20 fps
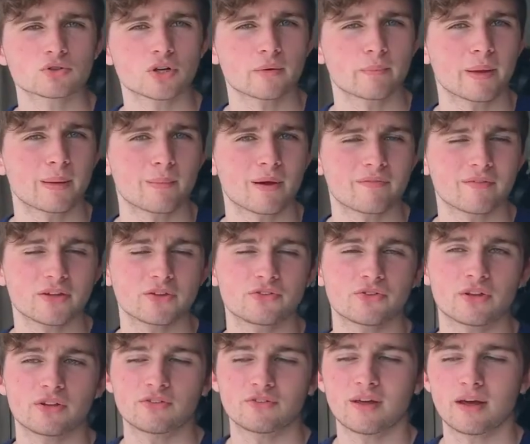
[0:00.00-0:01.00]
to make by this
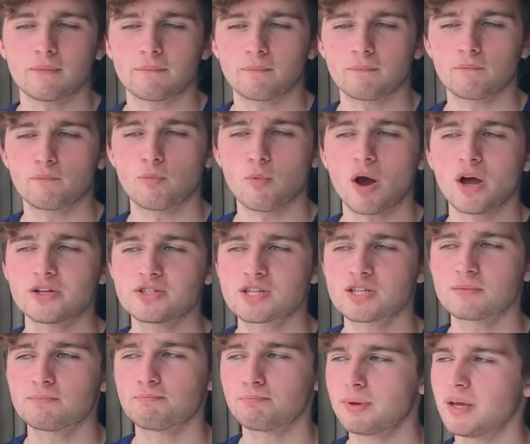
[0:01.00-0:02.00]
is that
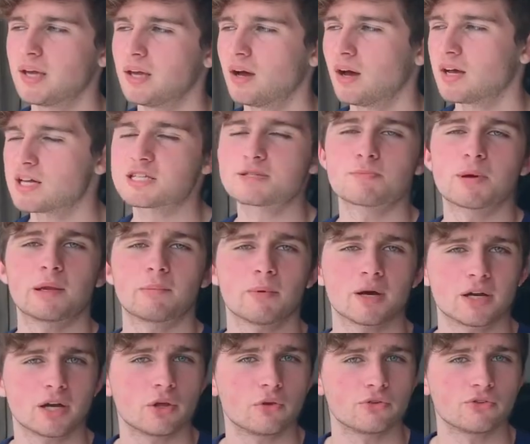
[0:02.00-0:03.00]
writing bigger has made my
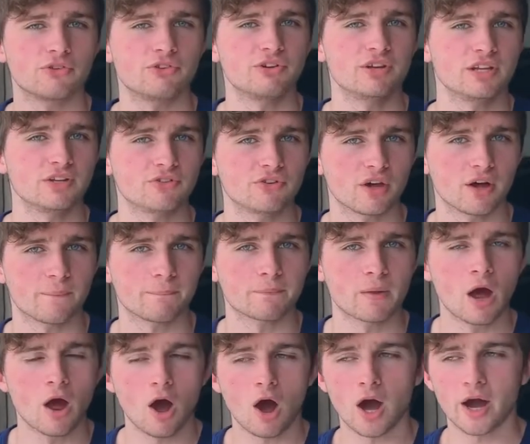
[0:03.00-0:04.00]
notes neater.
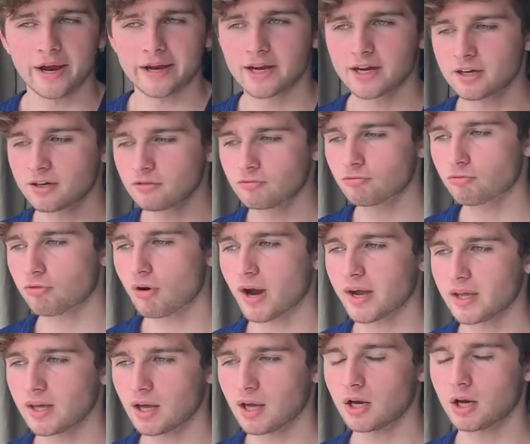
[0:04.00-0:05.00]
I can
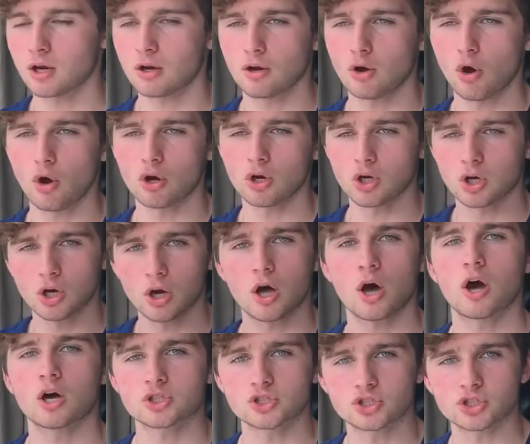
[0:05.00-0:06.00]
write a lot
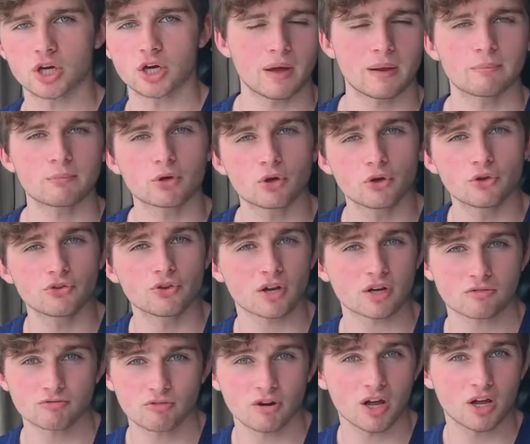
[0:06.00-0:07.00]
larger, and because I
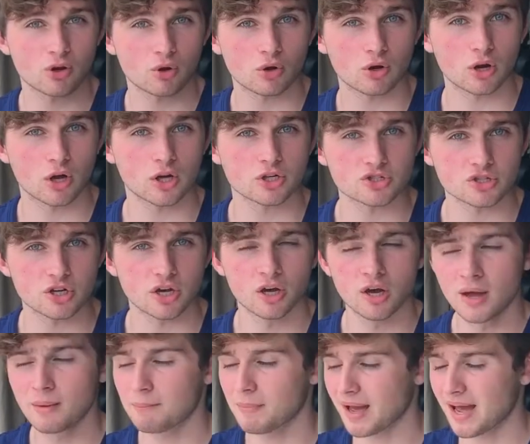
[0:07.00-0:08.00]
can write a lot larger,
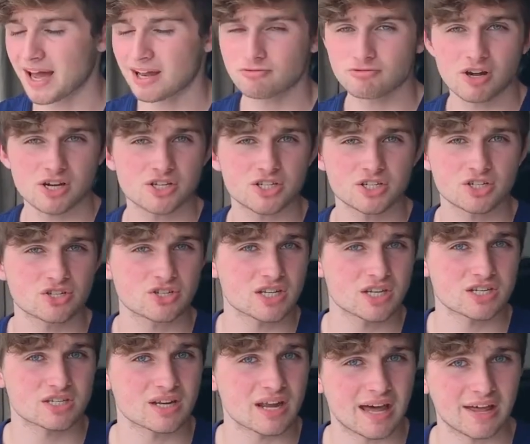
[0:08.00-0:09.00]
my handwriting just
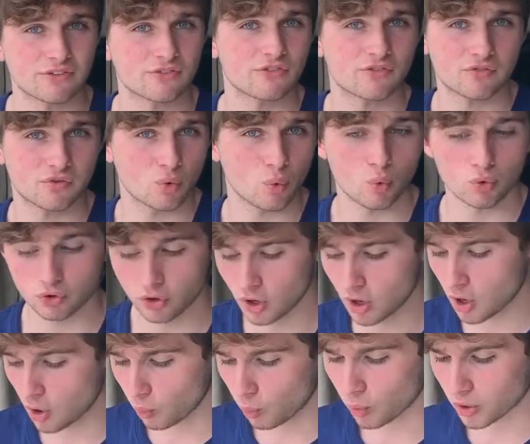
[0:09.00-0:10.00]
isn't as flawed.
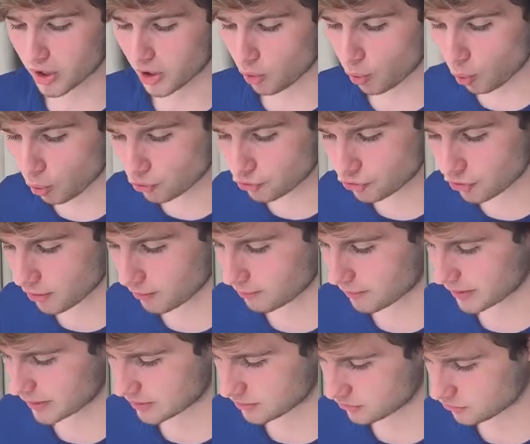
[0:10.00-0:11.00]
What it also
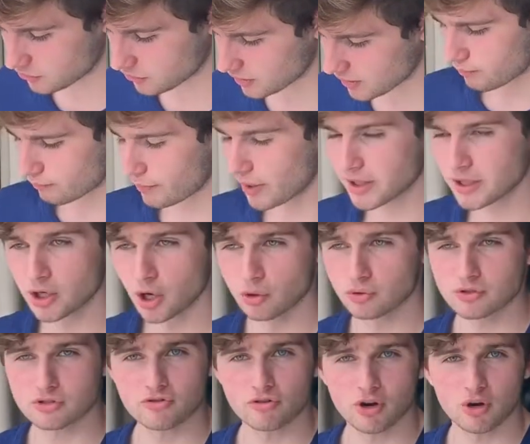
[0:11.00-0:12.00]
means, my
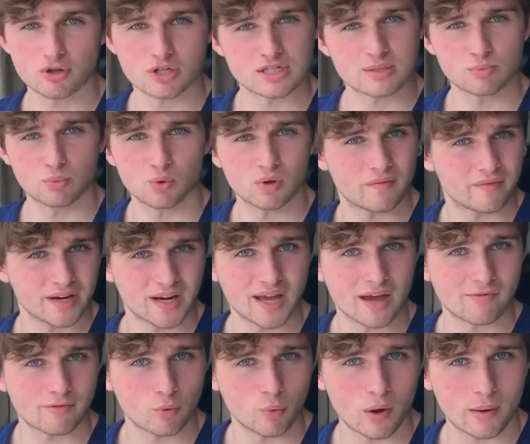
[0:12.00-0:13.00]
notes are a lot smaller than they
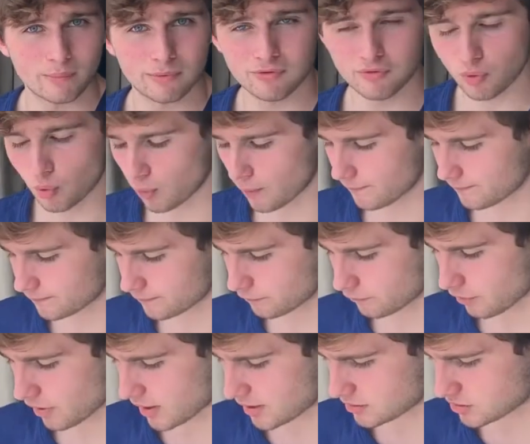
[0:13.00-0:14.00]
ever were before,
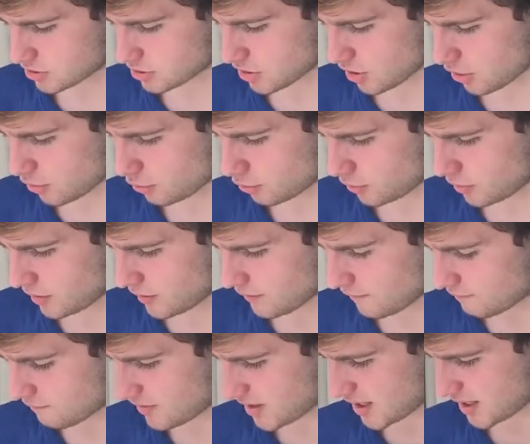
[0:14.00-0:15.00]
right? So
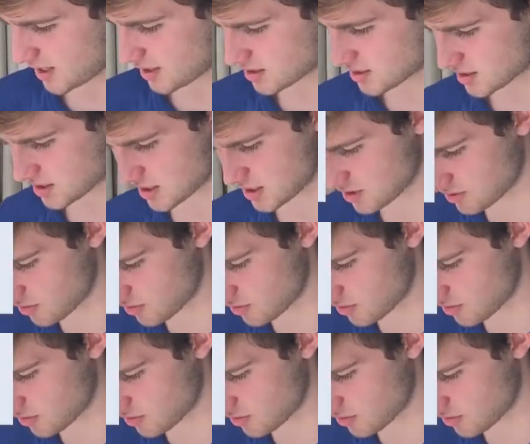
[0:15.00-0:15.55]
this is